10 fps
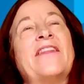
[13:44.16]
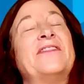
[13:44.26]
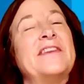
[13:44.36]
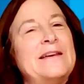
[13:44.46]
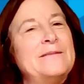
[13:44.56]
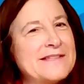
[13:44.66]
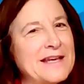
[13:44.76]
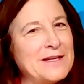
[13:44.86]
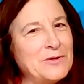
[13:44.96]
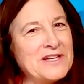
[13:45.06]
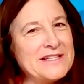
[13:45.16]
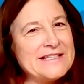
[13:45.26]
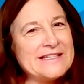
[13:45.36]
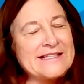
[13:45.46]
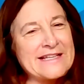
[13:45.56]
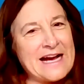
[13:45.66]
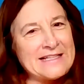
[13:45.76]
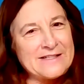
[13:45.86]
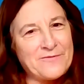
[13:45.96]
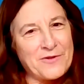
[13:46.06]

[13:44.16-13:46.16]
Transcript: and themes that you can discuss